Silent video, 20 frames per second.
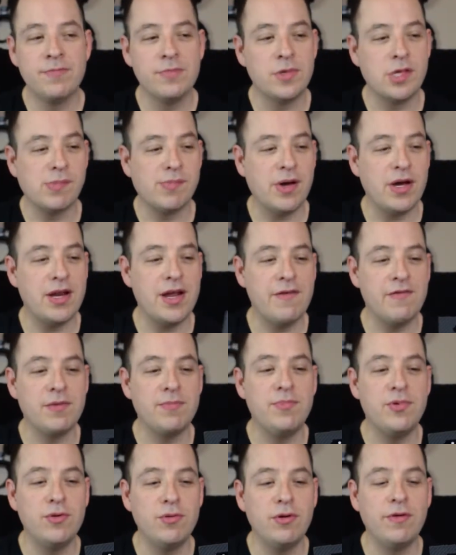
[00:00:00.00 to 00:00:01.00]
Despite having
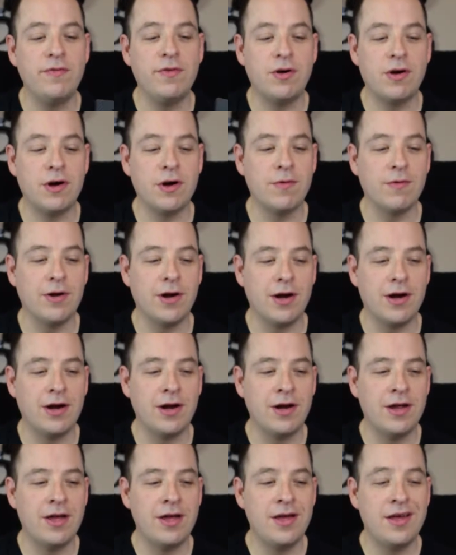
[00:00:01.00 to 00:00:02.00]
beautiful hardware,
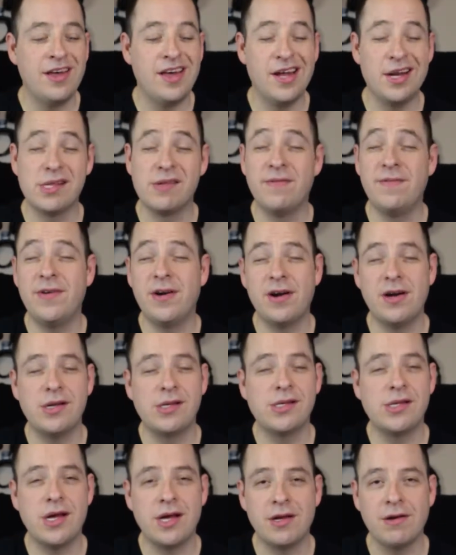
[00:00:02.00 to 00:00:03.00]
it has a very
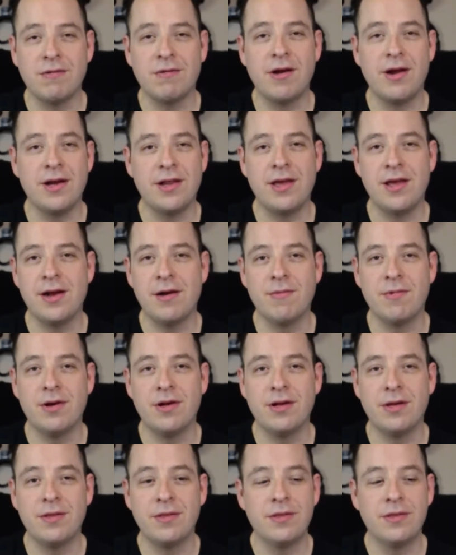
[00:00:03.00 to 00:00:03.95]
second-rate camera.